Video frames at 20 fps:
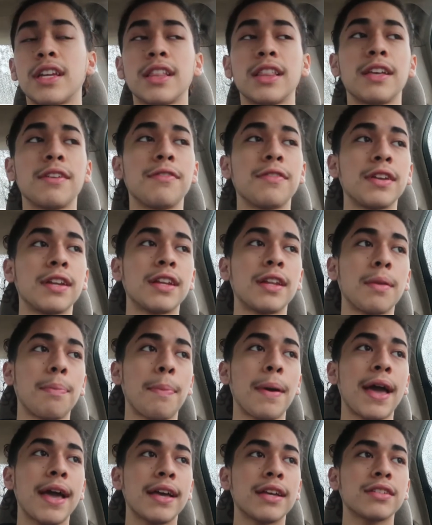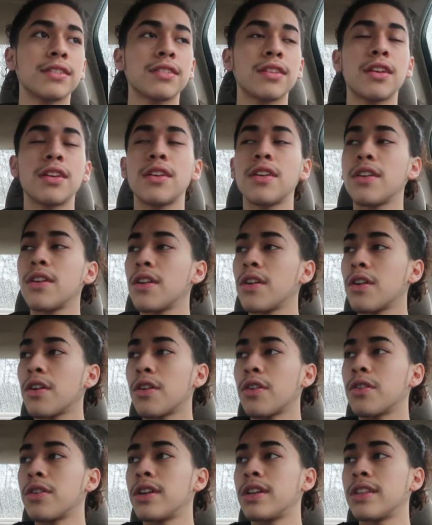they living in the past,
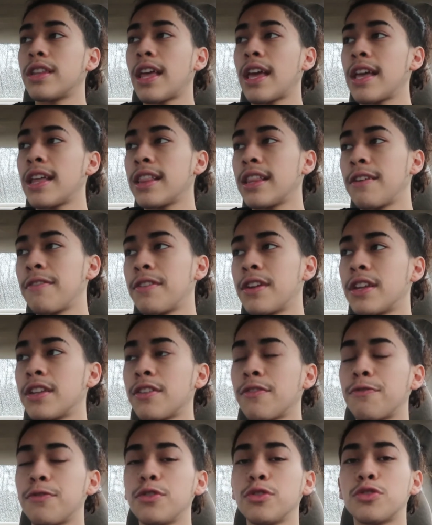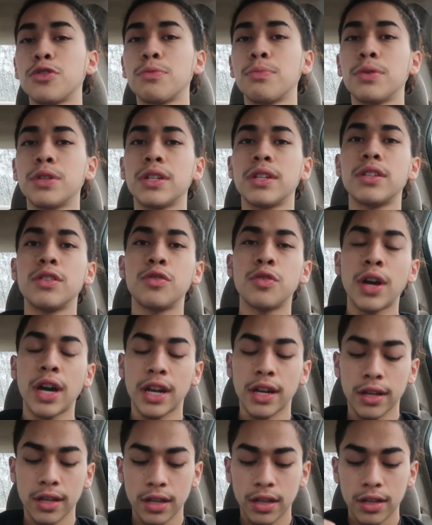or and they living in the future. But you
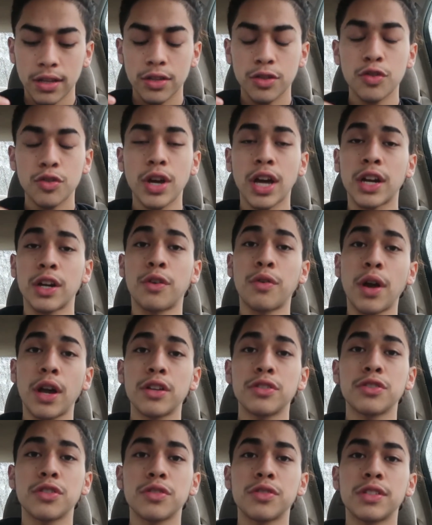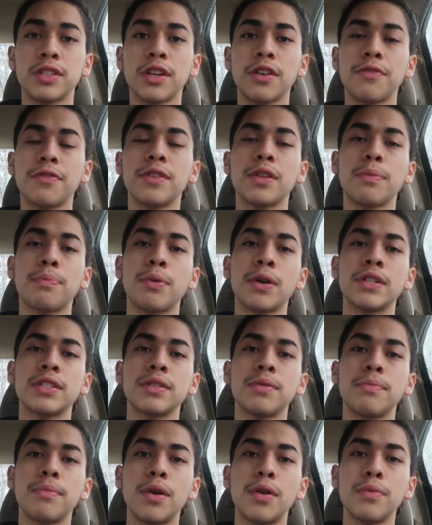gotta ground yourself in the
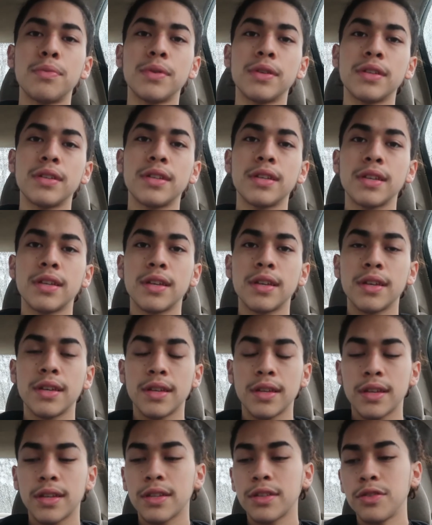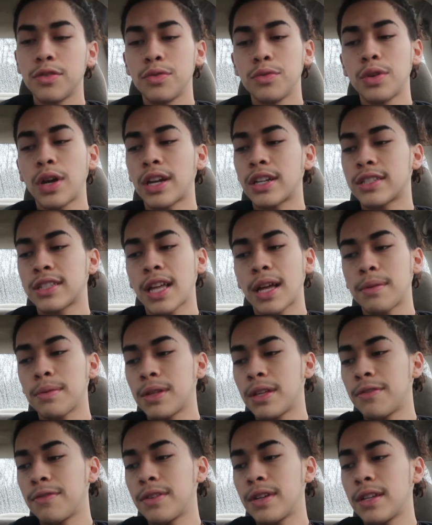present moment. You gotta stop
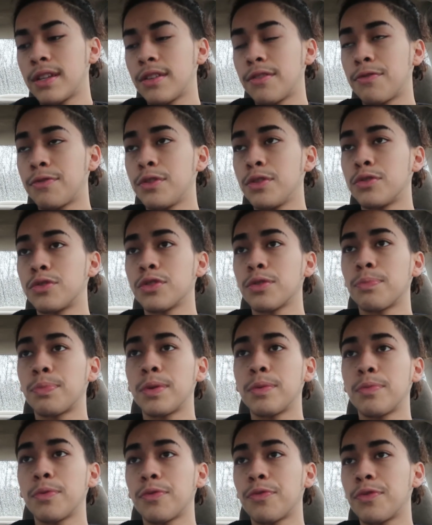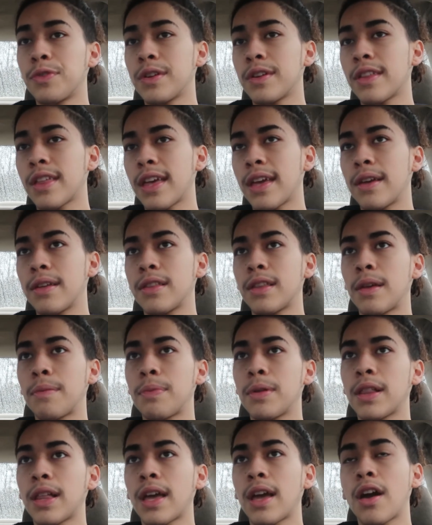living in the future. People fear that, they
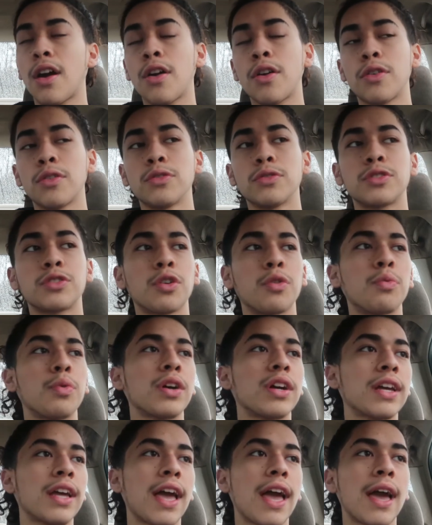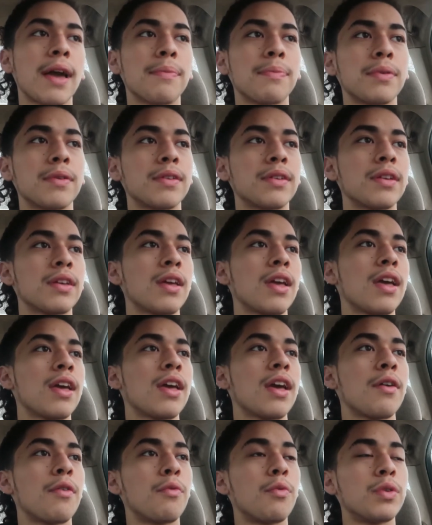be like, oh, so what can happen?
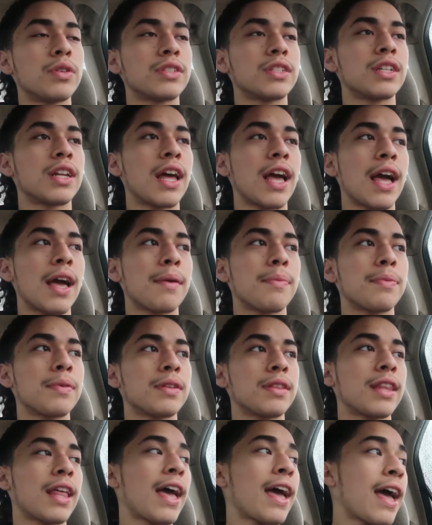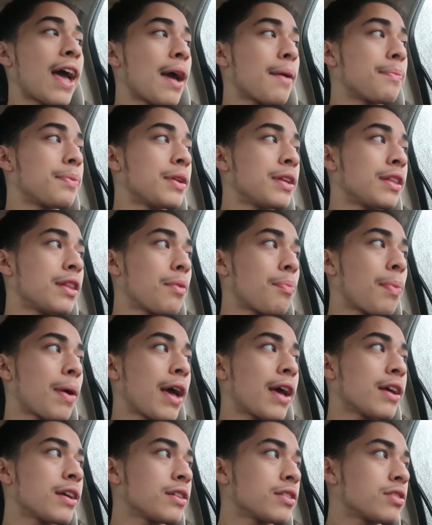What's gonna happen? That happened in the
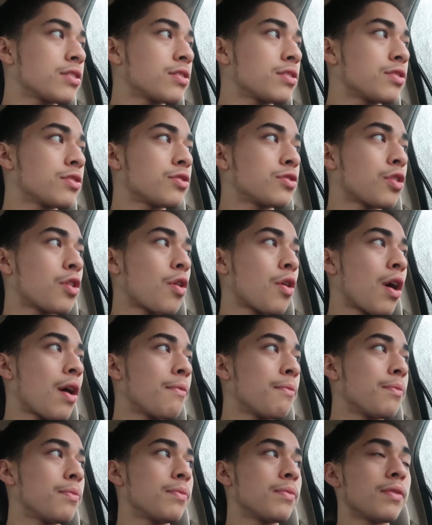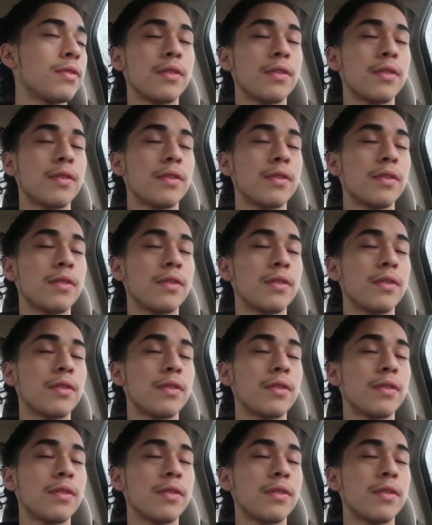past, so I'm